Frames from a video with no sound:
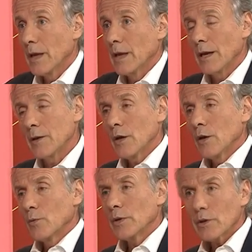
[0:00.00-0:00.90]
And
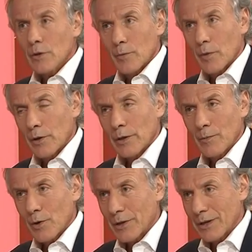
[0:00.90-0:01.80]
we did a lot of modelling.
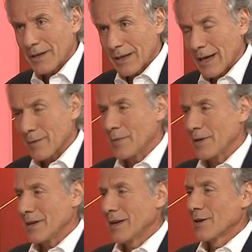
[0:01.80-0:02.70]
Modelling can't
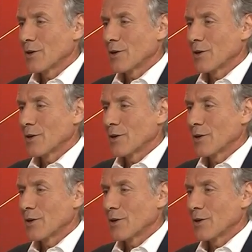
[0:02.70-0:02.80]
be